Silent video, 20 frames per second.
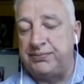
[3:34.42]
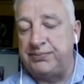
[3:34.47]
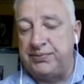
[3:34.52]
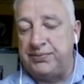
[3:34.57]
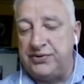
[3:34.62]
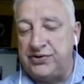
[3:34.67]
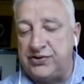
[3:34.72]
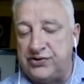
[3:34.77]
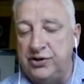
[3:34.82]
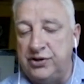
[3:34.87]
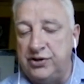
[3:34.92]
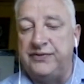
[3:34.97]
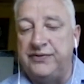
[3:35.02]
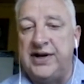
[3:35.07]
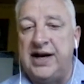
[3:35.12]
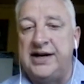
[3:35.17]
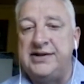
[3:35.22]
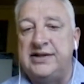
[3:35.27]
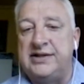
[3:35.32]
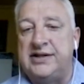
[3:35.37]

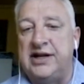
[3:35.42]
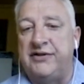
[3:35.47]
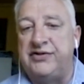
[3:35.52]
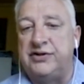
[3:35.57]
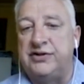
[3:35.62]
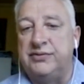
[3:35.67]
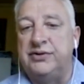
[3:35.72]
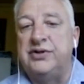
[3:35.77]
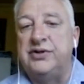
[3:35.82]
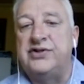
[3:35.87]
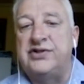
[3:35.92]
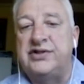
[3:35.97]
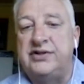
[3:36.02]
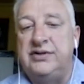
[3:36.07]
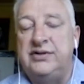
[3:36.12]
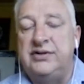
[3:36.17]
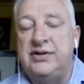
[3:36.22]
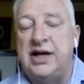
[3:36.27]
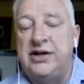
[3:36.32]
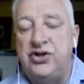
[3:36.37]
supervisors have to
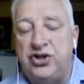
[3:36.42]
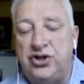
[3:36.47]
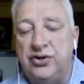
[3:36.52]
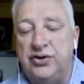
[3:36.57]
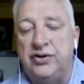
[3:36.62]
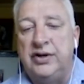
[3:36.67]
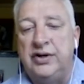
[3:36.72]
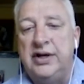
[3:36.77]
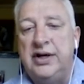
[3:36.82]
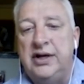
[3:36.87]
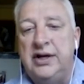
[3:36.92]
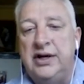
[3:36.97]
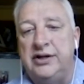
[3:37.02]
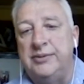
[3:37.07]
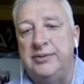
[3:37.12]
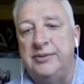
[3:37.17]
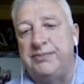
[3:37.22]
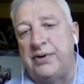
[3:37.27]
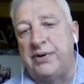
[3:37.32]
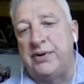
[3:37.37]
ensure
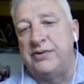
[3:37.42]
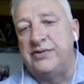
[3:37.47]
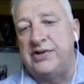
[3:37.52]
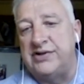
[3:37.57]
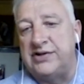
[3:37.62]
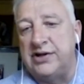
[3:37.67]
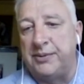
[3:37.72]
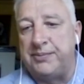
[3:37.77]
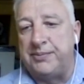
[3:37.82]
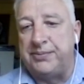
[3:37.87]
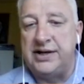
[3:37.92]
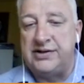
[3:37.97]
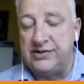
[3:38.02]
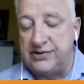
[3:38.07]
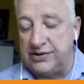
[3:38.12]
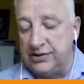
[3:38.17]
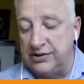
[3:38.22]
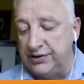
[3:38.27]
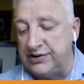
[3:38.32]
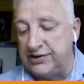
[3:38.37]
that process
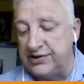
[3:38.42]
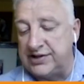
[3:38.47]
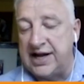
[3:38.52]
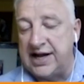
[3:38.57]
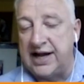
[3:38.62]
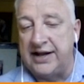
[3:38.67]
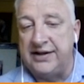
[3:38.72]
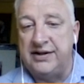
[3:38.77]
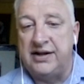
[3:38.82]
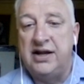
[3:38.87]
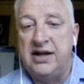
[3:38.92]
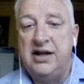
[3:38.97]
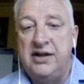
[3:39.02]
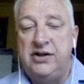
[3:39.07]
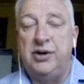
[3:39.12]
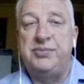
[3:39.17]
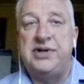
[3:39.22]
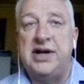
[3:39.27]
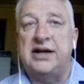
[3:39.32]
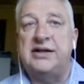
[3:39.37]
operators understand the
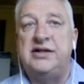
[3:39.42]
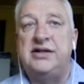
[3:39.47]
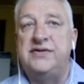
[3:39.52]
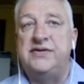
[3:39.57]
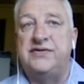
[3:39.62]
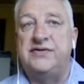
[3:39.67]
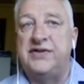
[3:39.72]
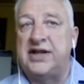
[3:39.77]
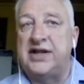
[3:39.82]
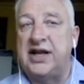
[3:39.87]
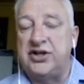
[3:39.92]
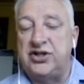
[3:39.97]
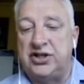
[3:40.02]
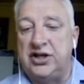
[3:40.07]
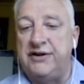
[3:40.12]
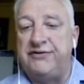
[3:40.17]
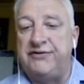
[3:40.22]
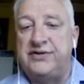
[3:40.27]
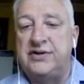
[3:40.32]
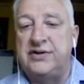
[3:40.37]
objectives for their
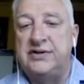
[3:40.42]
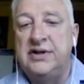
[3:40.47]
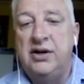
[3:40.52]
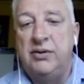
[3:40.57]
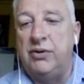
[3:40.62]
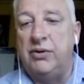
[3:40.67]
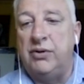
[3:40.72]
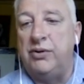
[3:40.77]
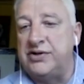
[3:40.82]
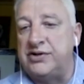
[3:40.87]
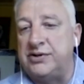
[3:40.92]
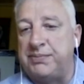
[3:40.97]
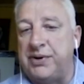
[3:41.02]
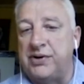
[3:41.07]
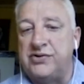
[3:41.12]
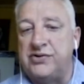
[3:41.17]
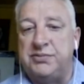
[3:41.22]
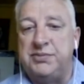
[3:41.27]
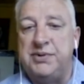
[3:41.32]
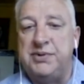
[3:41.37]
shifts, what we're
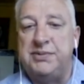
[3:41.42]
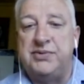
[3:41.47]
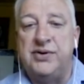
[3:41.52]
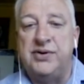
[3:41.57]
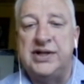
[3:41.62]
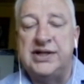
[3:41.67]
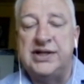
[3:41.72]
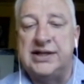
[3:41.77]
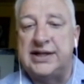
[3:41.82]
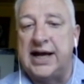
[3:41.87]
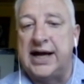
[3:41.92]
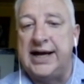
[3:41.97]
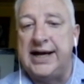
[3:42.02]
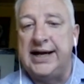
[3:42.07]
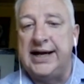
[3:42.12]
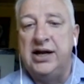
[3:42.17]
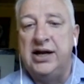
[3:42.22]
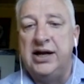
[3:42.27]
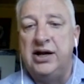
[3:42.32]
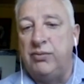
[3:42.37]
supposed to be doing
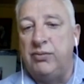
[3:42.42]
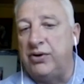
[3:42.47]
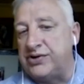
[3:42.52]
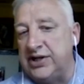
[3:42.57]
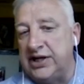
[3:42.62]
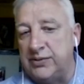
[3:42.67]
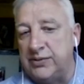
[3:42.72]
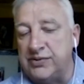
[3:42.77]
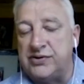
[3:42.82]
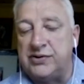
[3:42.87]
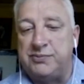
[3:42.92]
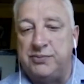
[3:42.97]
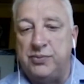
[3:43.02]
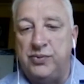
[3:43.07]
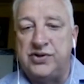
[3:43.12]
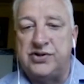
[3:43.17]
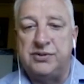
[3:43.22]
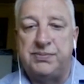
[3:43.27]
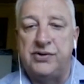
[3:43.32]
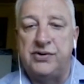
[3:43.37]
today, what sequence
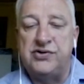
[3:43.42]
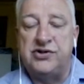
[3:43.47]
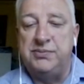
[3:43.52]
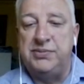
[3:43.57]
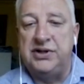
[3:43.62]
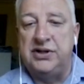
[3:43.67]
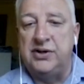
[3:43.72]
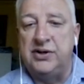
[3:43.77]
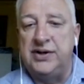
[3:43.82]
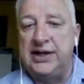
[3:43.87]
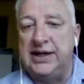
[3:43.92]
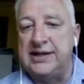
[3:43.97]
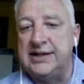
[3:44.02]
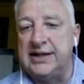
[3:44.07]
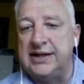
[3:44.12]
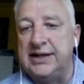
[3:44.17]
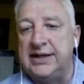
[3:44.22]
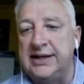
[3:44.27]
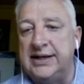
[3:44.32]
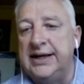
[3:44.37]
we're supposed to be doing
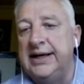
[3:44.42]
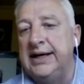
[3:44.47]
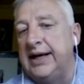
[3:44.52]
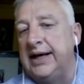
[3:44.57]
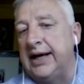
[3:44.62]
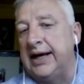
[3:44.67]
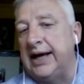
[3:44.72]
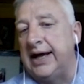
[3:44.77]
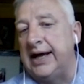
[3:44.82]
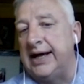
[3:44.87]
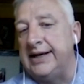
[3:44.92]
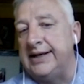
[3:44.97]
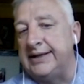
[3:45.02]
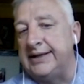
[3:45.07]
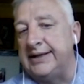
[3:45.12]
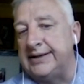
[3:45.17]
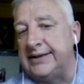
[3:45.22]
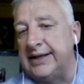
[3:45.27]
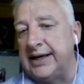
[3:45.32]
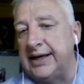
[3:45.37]
it in, and
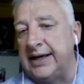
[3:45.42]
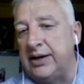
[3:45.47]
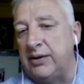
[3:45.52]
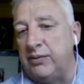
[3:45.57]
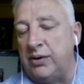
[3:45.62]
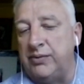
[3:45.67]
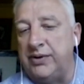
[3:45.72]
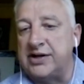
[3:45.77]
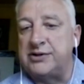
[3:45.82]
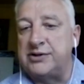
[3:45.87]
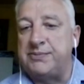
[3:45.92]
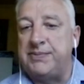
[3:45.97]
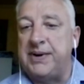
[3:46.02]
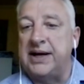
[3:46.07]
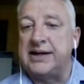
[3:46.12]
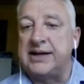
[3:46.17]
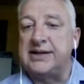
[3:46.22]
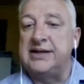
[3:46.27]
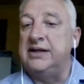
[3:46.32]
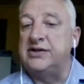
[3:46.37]
what we're
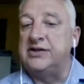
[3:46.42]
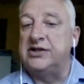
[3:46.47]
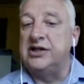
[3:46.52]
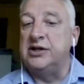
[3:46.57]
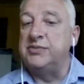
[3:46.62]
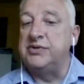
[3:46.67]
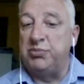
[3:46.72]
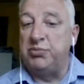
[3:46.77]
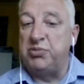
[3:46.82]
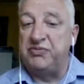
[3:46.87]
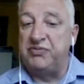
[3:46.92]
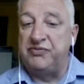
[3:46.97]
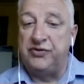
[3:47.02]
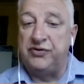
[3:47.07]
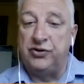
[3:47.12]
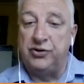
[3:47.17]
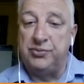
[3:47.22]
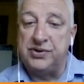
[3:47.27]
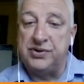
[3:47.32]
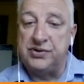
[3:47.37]
expecting in terms of
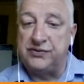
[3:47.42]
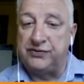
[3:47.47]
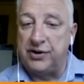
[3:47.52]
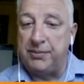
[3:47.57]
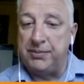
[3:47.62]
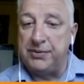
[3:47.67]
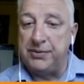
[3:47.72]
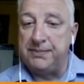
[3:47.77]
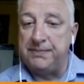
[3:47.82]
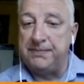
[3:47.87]
performance from them.